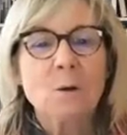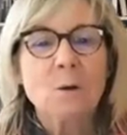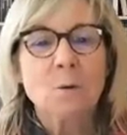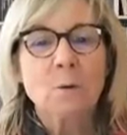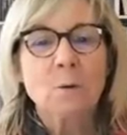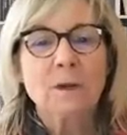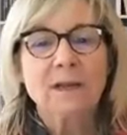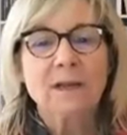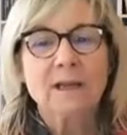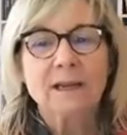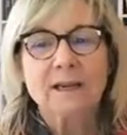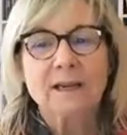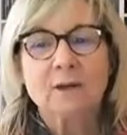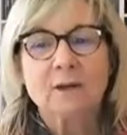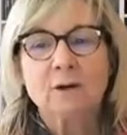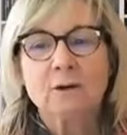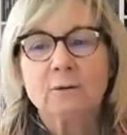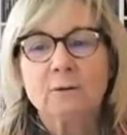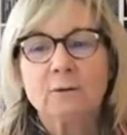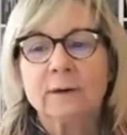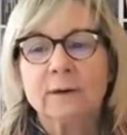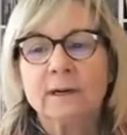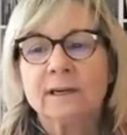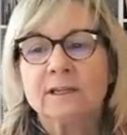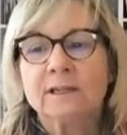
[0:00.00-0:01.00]
We
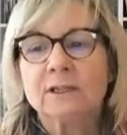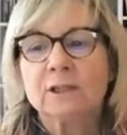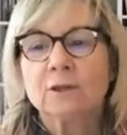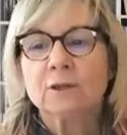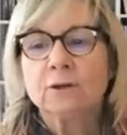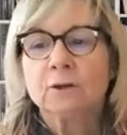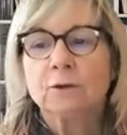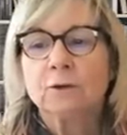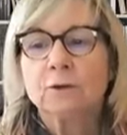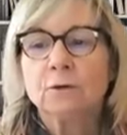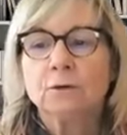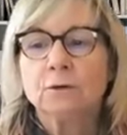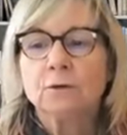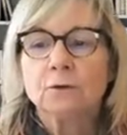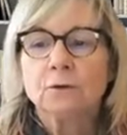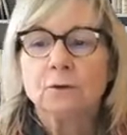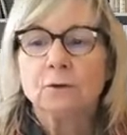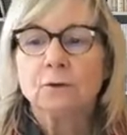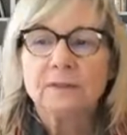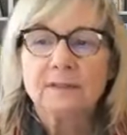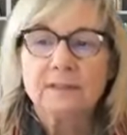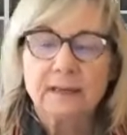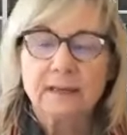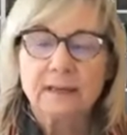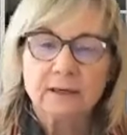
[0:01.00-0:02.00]
encourage you
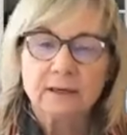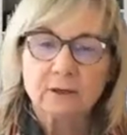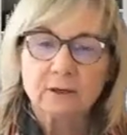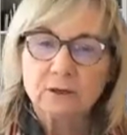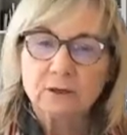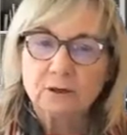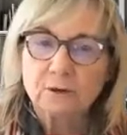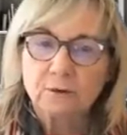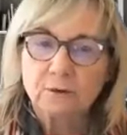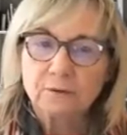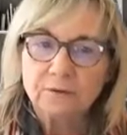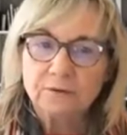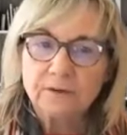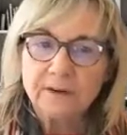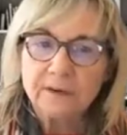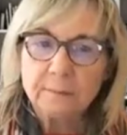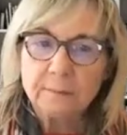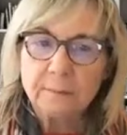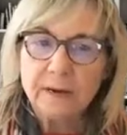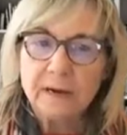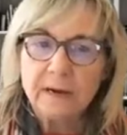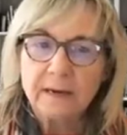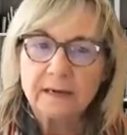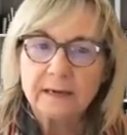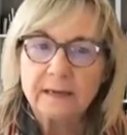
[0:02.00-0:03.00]
to send us your
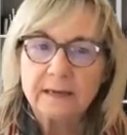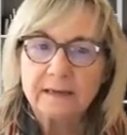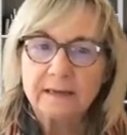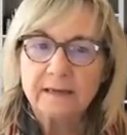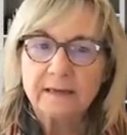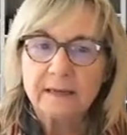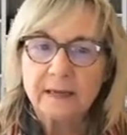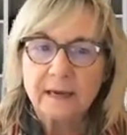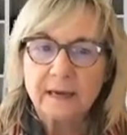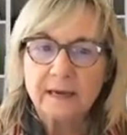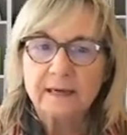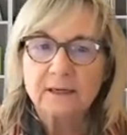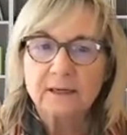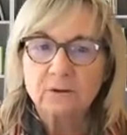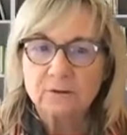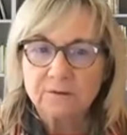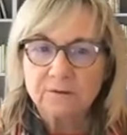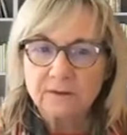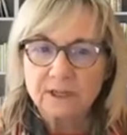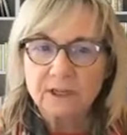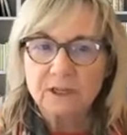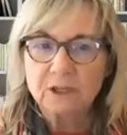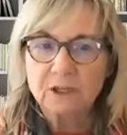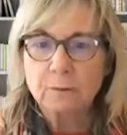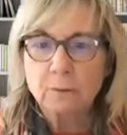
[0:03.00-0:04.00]
feedback at the end of
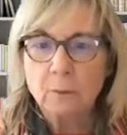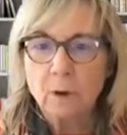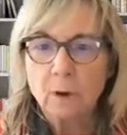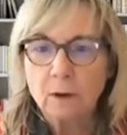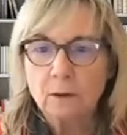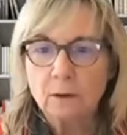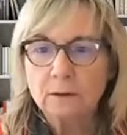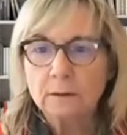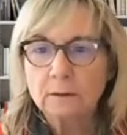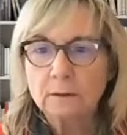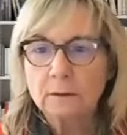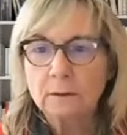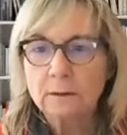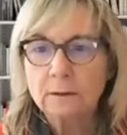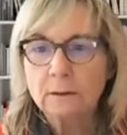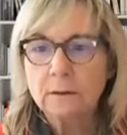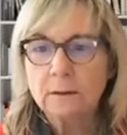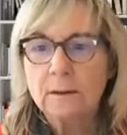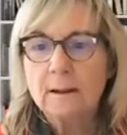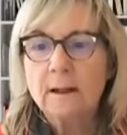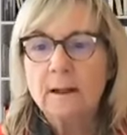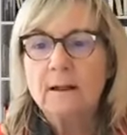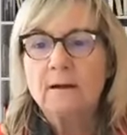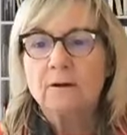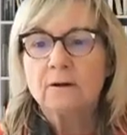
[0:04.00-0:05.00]
each module.
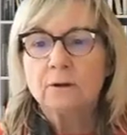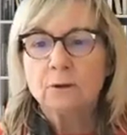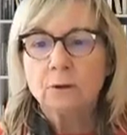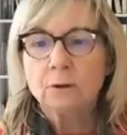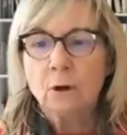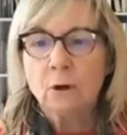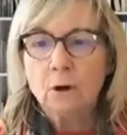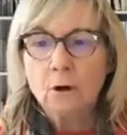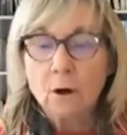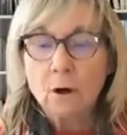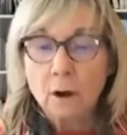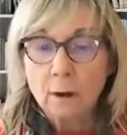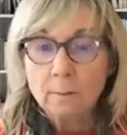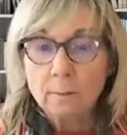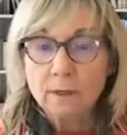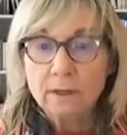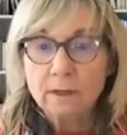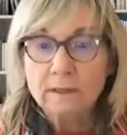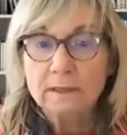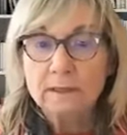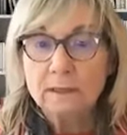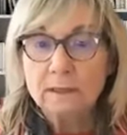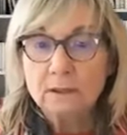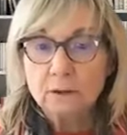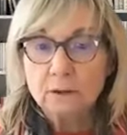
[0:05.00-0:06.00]
Your
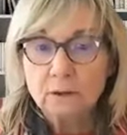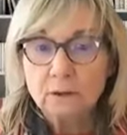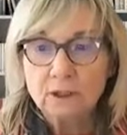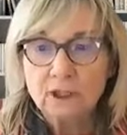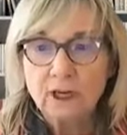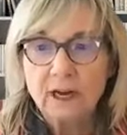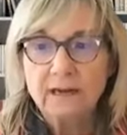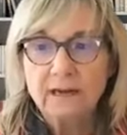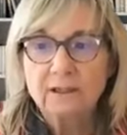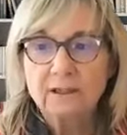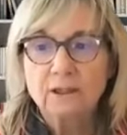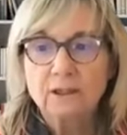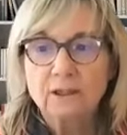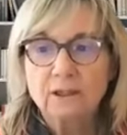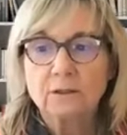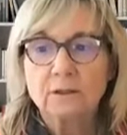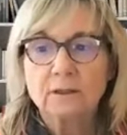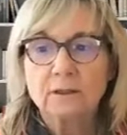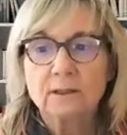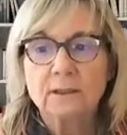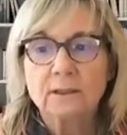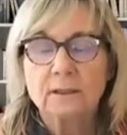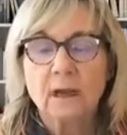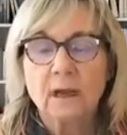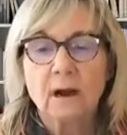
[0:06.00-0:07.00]
comments and
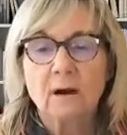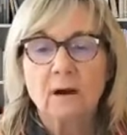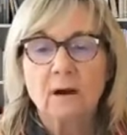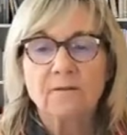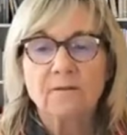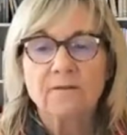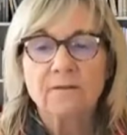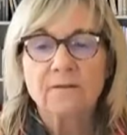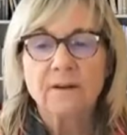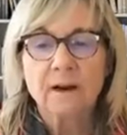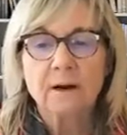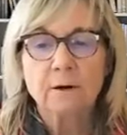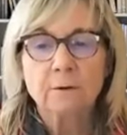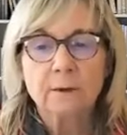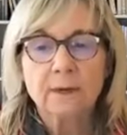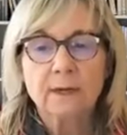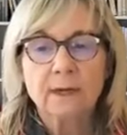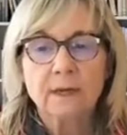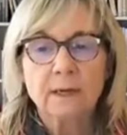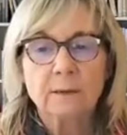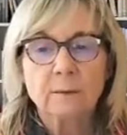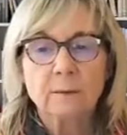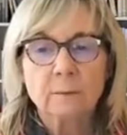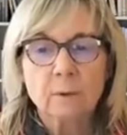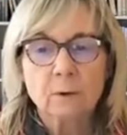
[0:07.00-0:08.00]
suggestions are
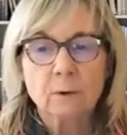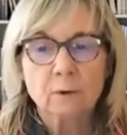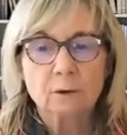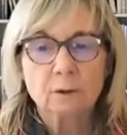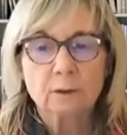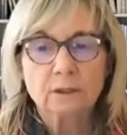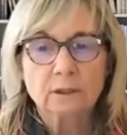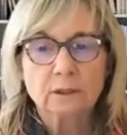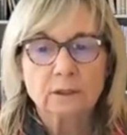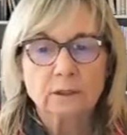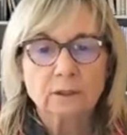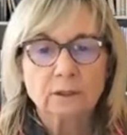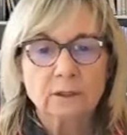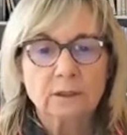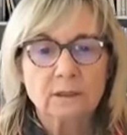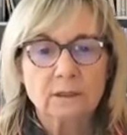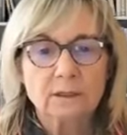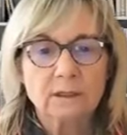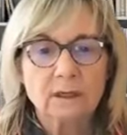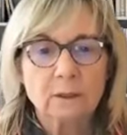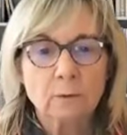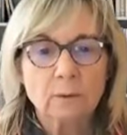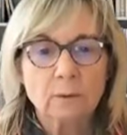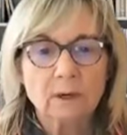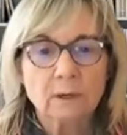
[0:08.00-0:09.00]
very important.
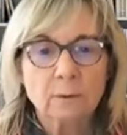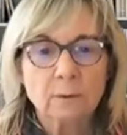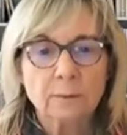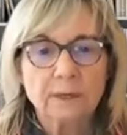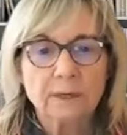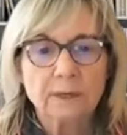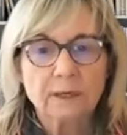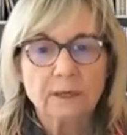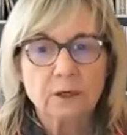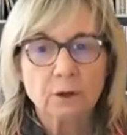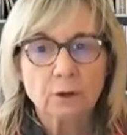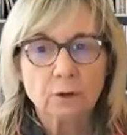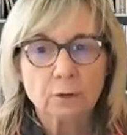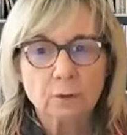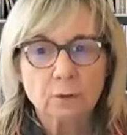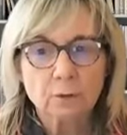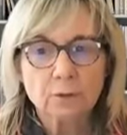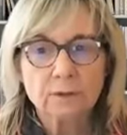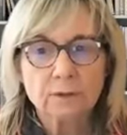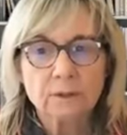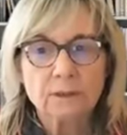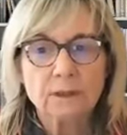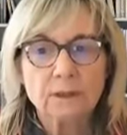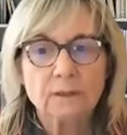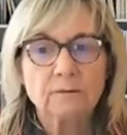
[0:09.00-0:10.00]
They will be
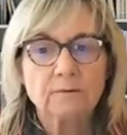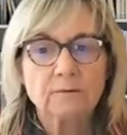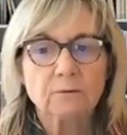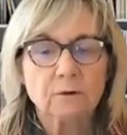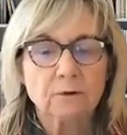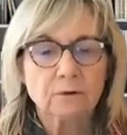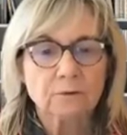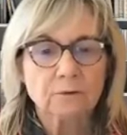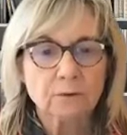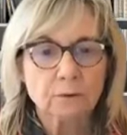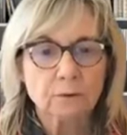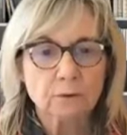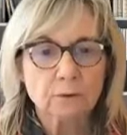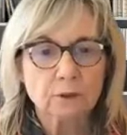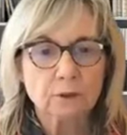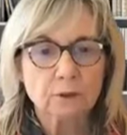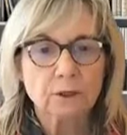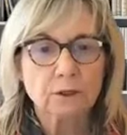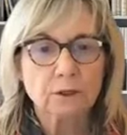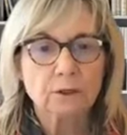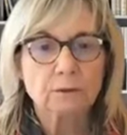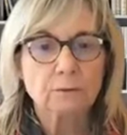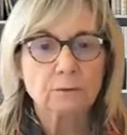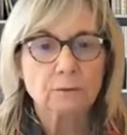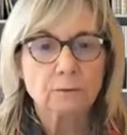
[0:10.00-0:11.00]
used
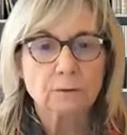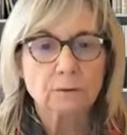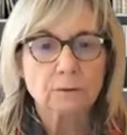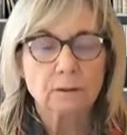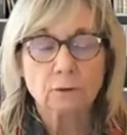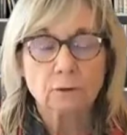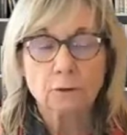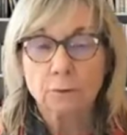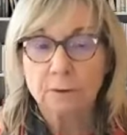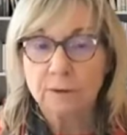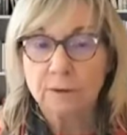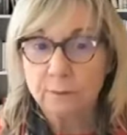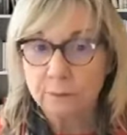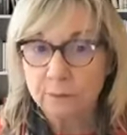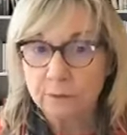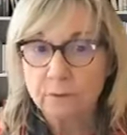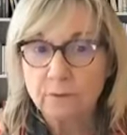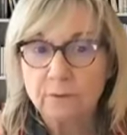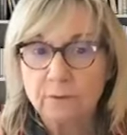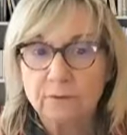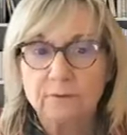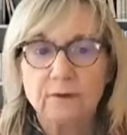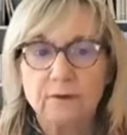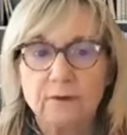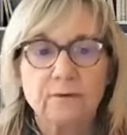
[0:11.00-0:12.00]
to
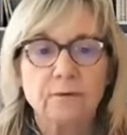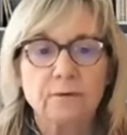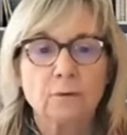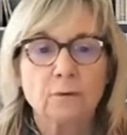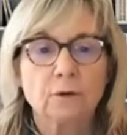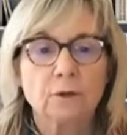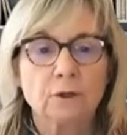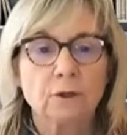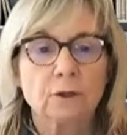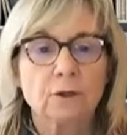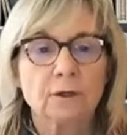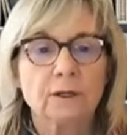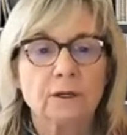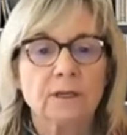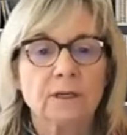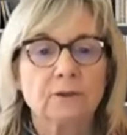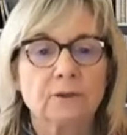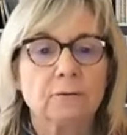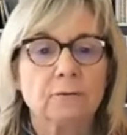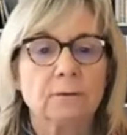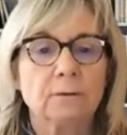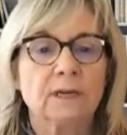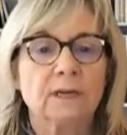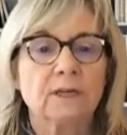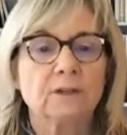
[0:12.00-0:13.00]
improve future
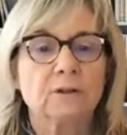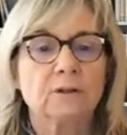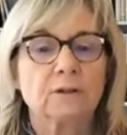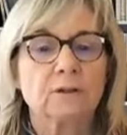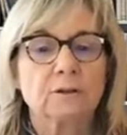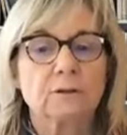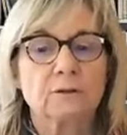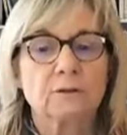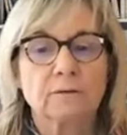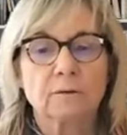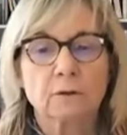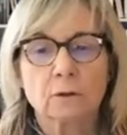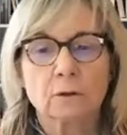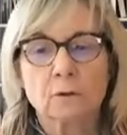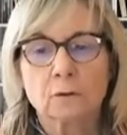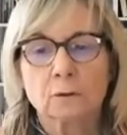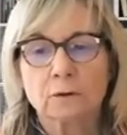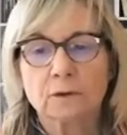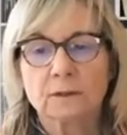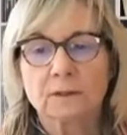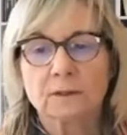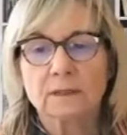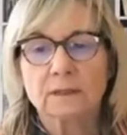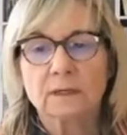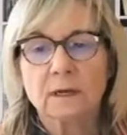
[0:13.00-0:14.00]
iterations of the
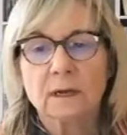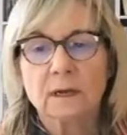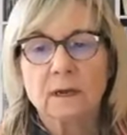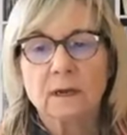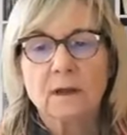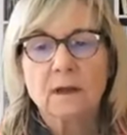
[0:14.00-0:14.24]
course.